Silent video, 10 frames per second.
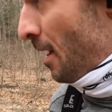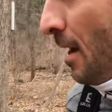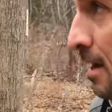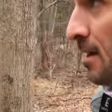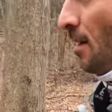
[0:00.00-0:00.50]

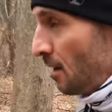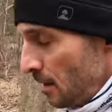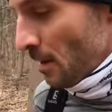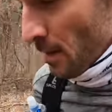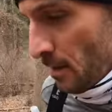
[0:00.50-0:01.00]
and
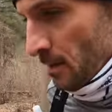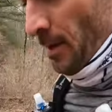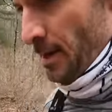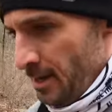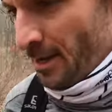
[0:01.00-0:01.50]
outdoor
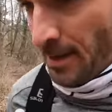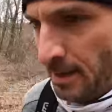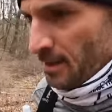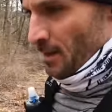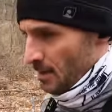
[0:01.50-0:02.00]
activities. And
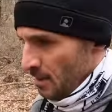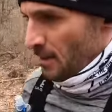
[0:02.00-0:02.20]
while